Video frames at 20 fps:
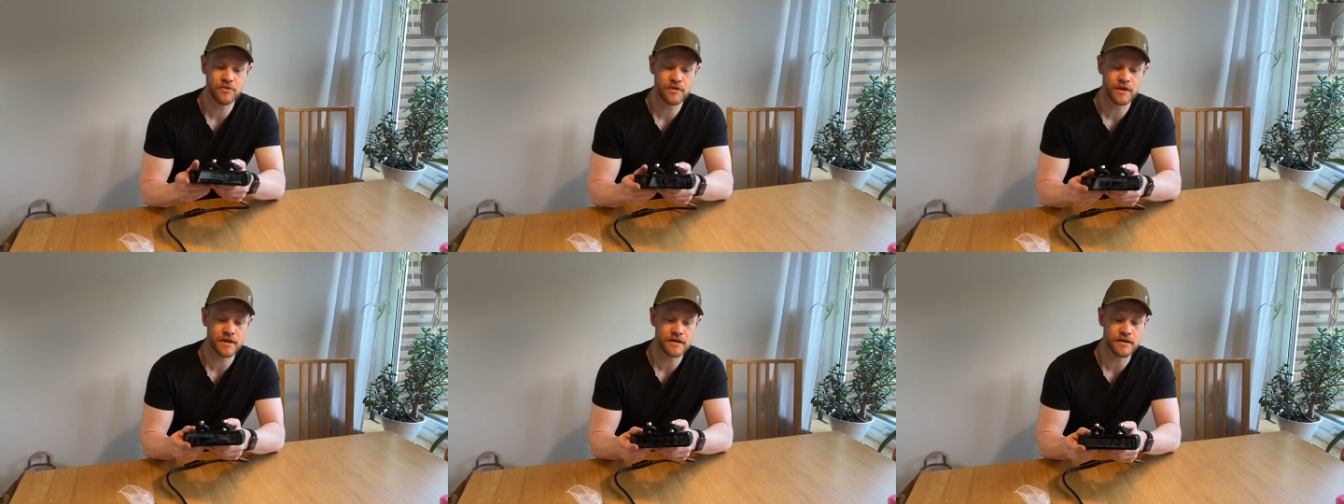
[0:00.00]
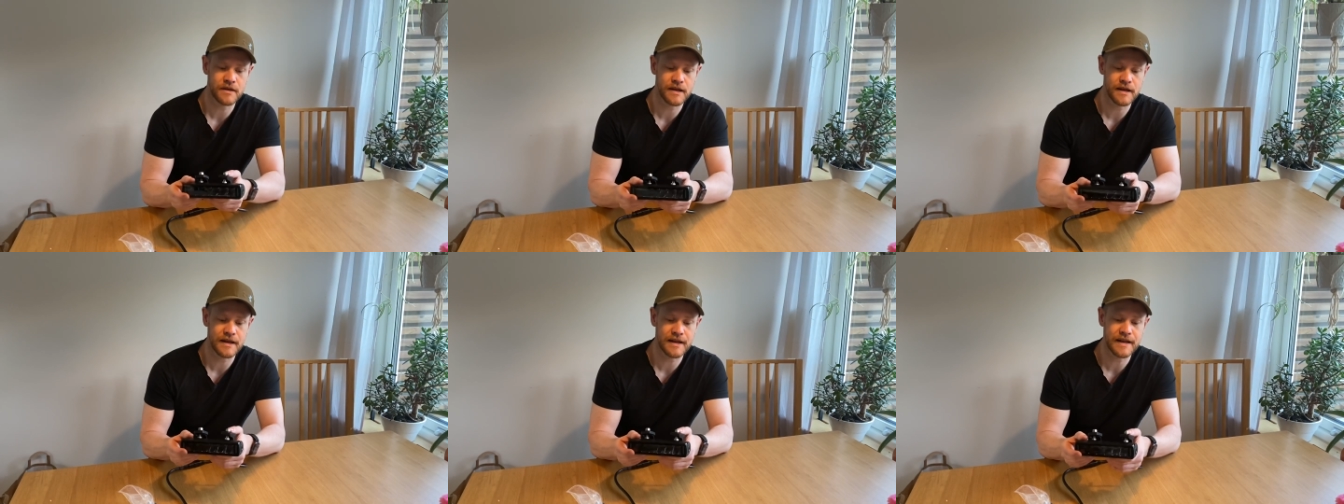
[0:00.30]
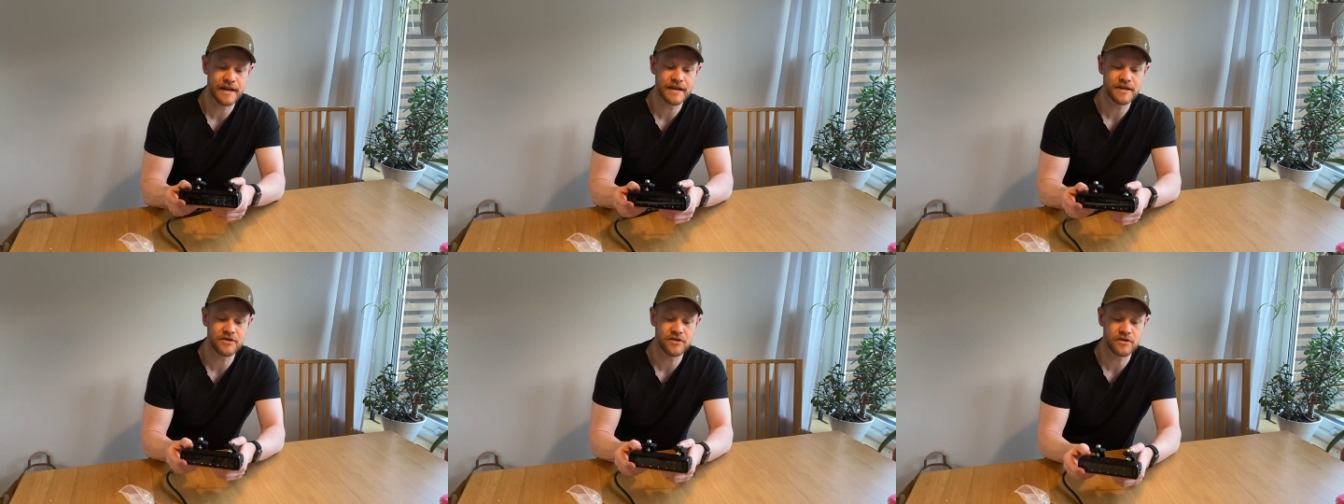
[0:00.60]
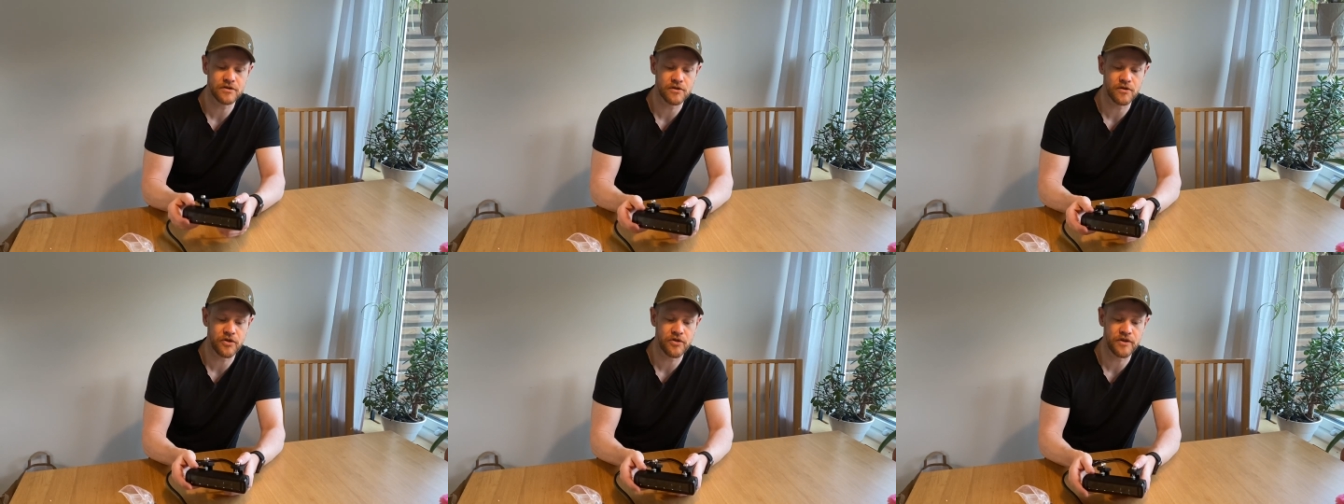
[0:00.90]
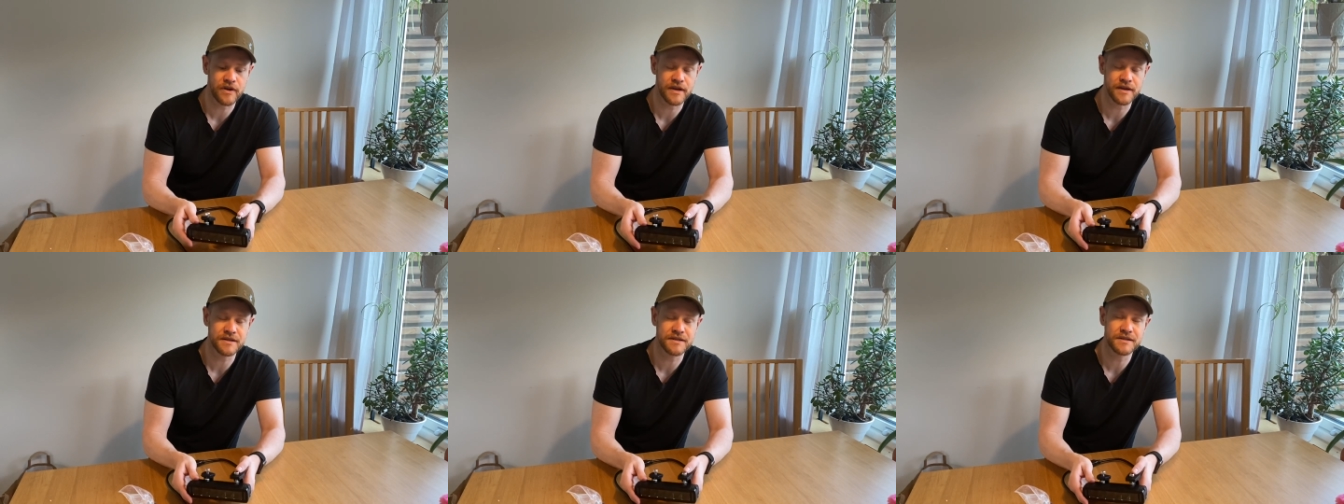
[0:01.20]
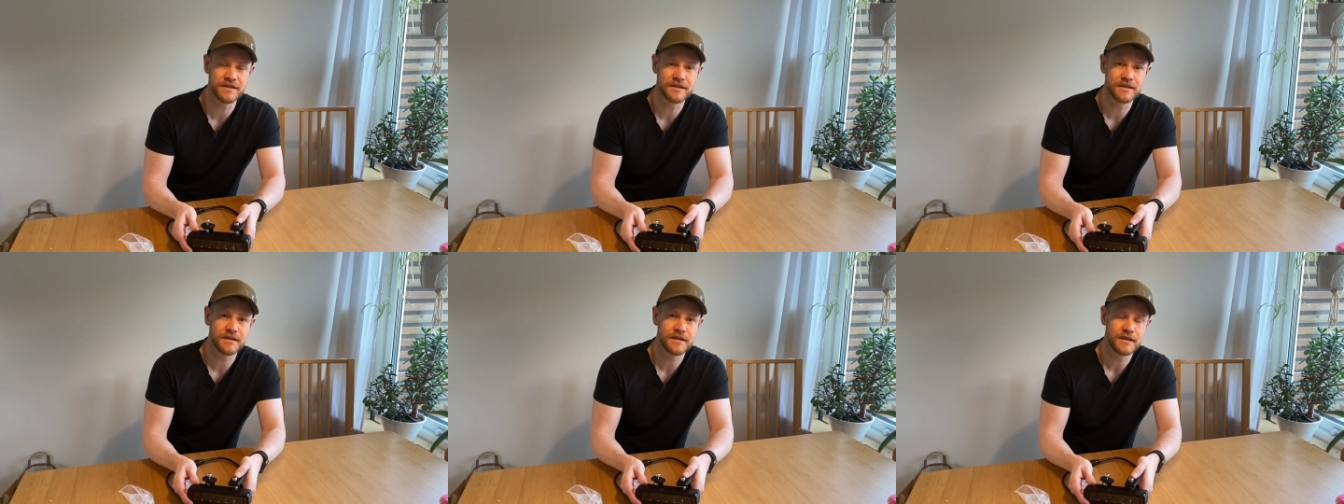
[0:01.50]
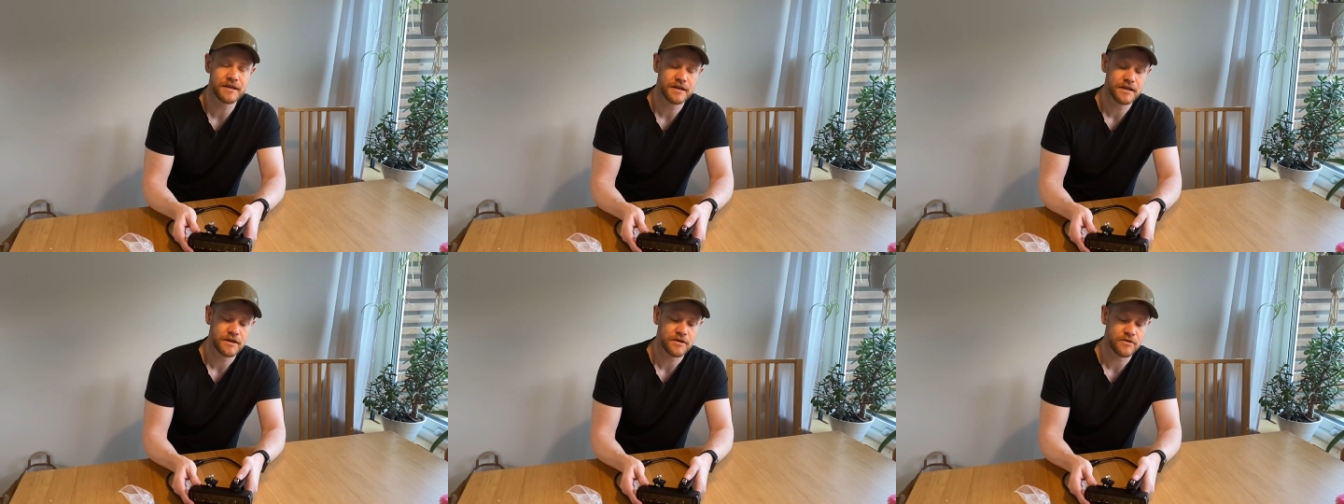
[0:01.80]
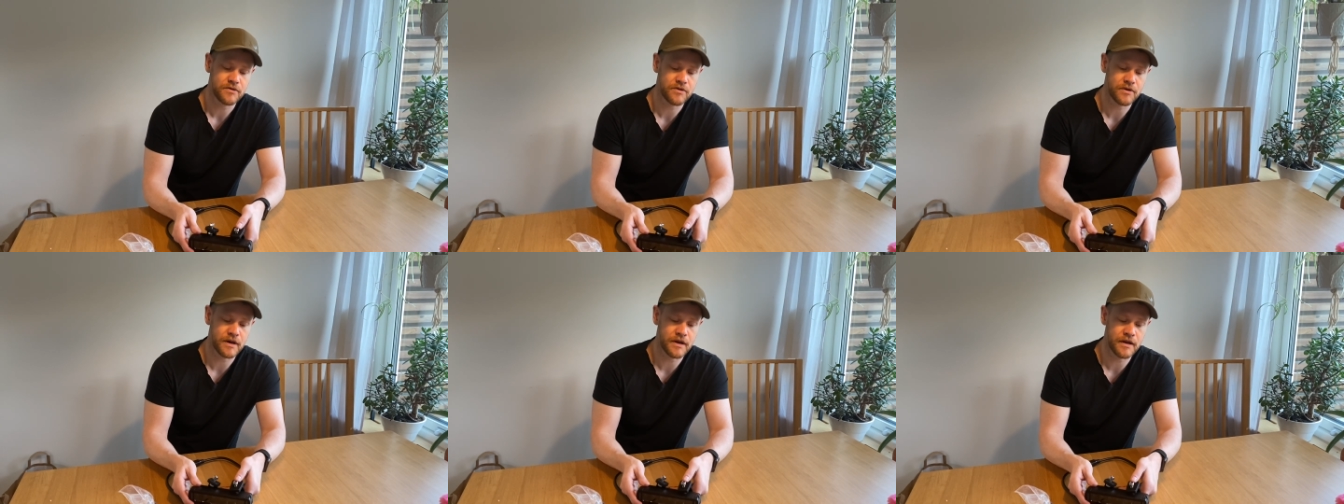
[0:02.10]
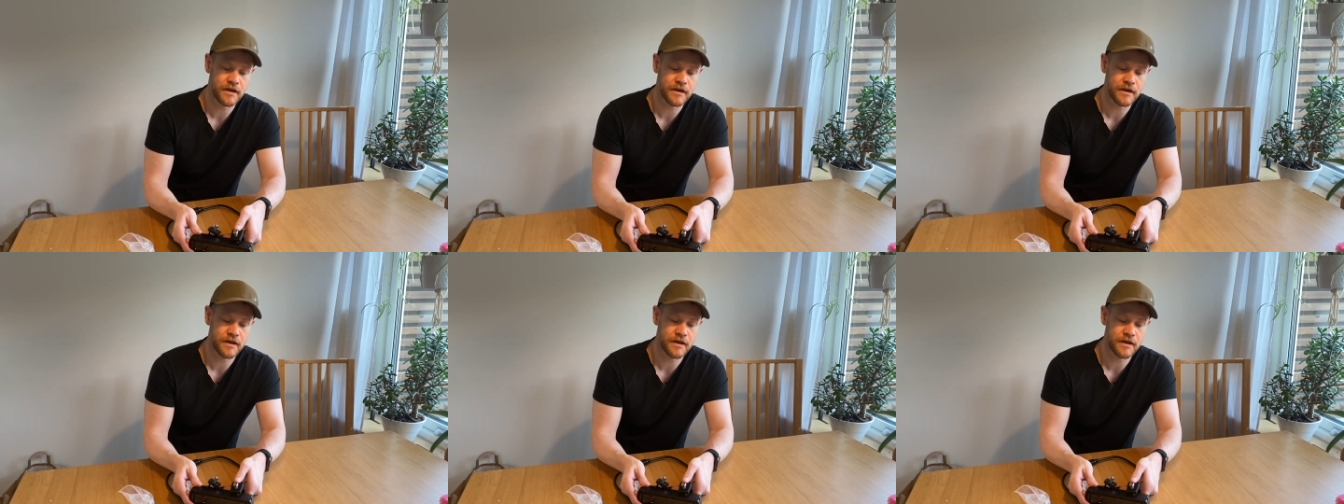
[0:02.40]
that the electrical things, or